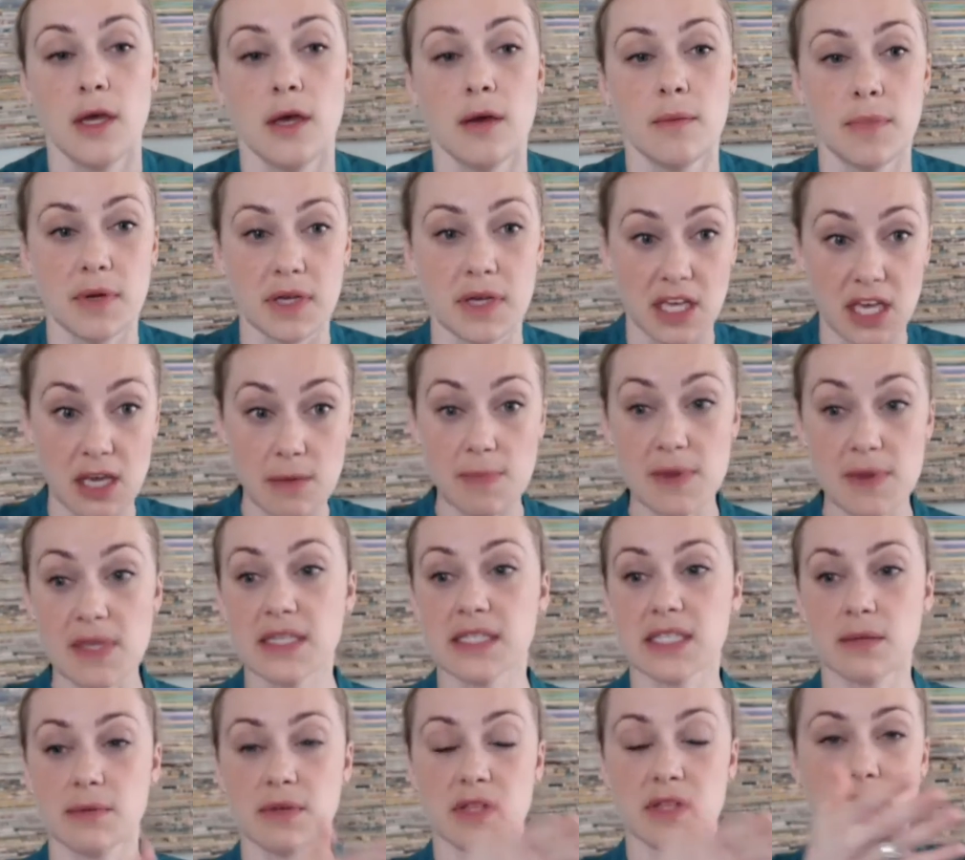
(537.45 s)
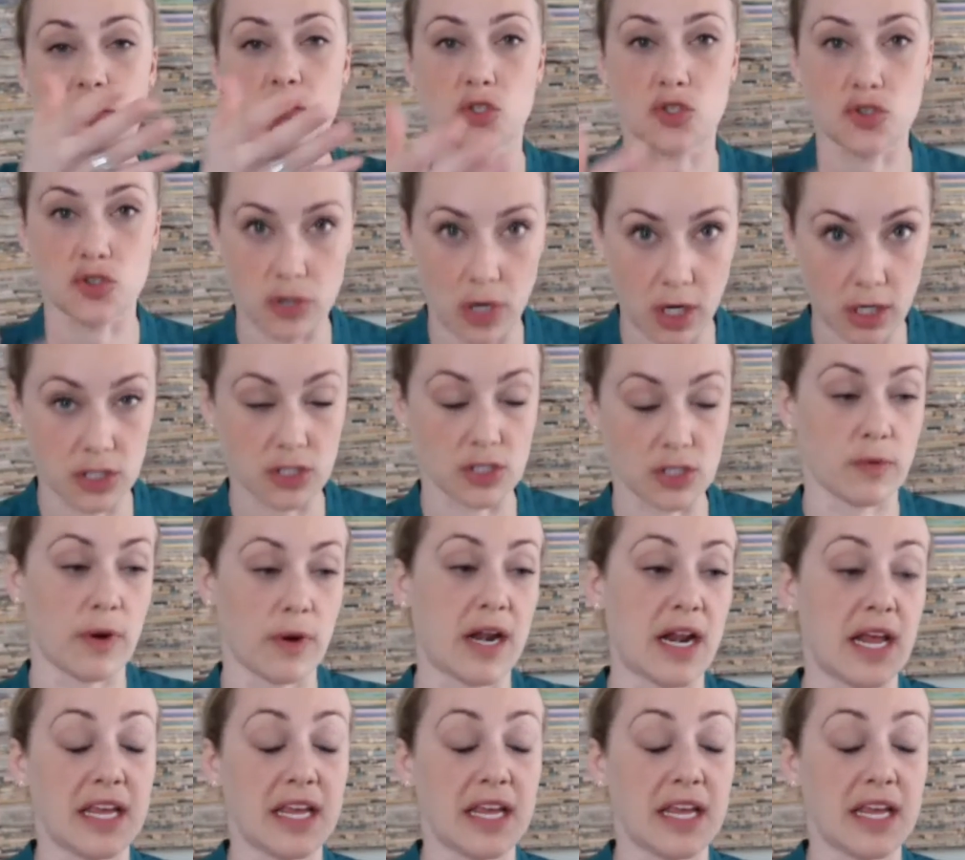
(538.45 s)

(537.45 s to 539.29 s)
But keeping some of this structure, right?